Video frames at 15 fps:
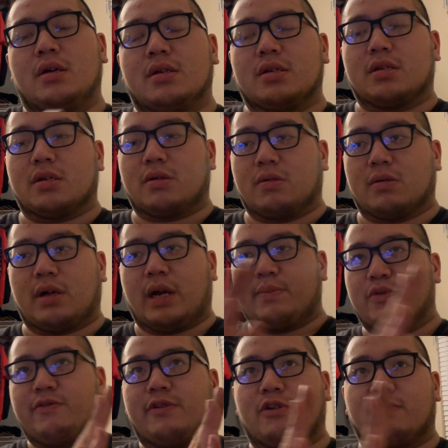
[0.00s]
so I
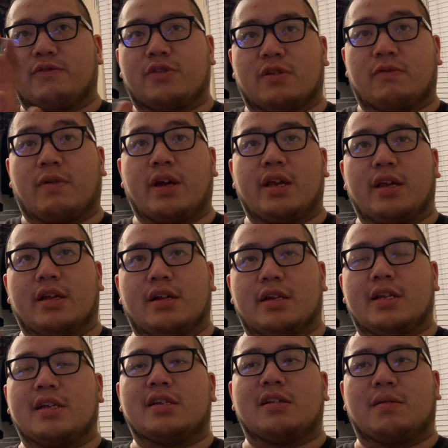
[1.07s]
moved it over to the right a
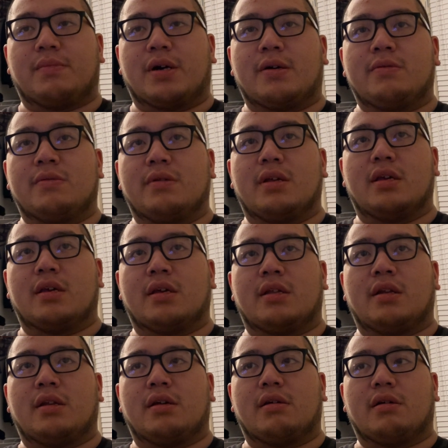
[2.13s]
decent amount, and